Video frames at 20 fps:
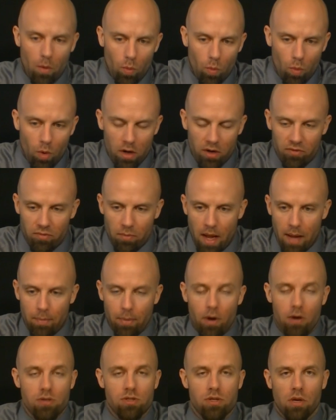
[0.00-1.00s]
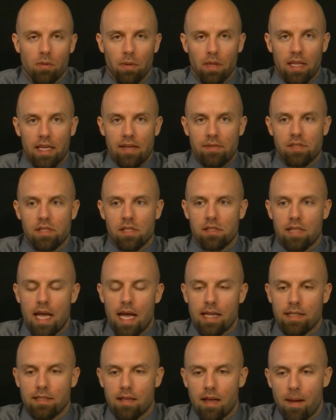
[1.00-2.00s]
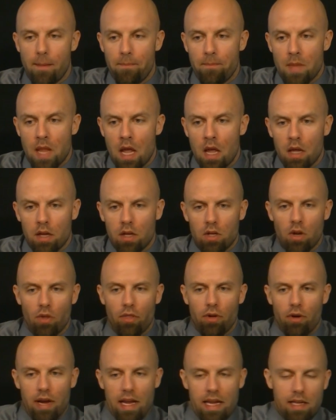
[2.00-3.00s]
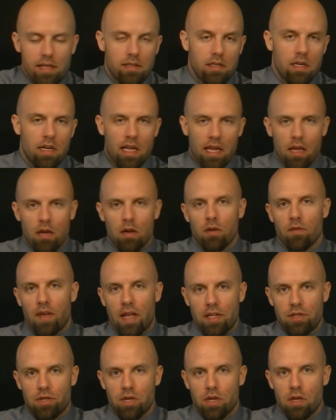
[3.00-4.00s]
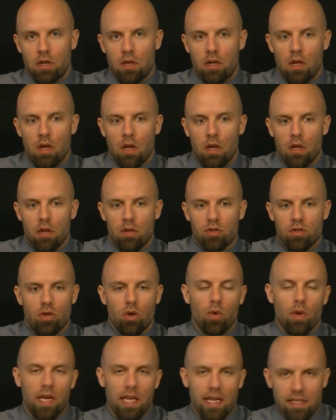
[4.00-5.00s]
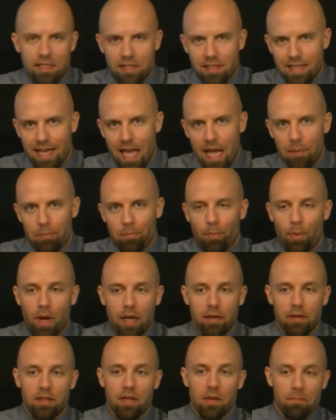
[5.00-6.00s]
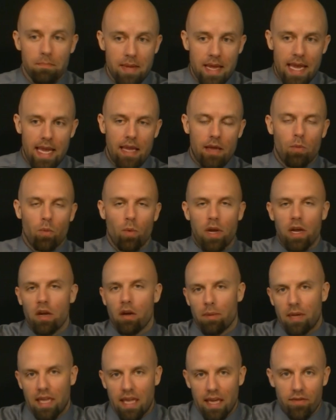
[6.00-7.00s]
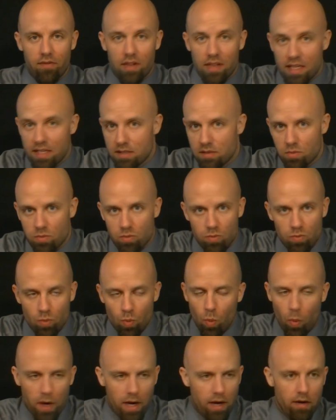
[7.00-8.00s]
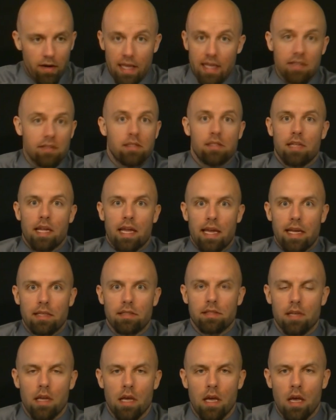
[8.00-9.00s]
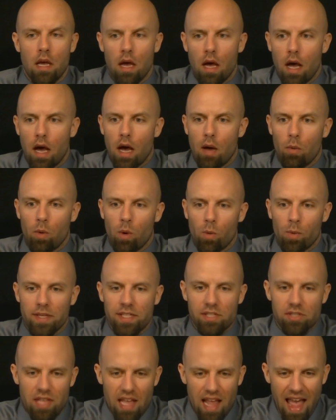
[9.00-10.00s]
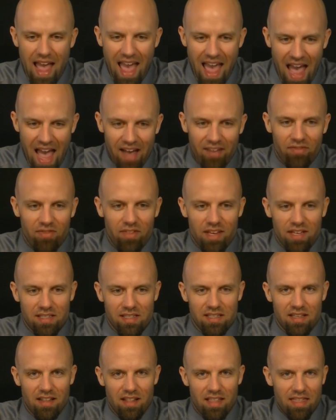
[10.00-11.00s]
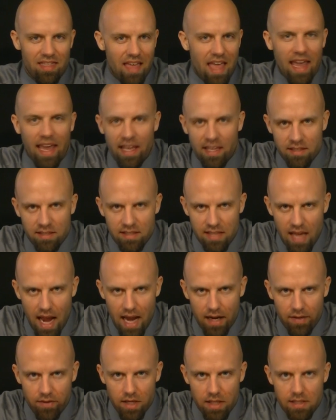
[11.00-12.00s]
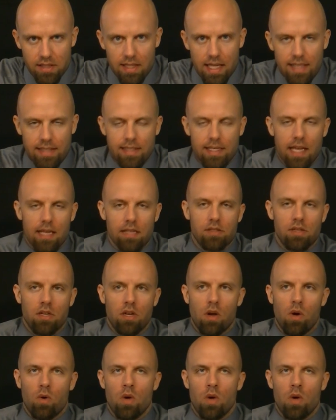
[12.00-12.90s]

One of my personal beliefs is that, there is an intervention to an extent, but to me, we are given these weird instincts where we just have this thing inside of us that says,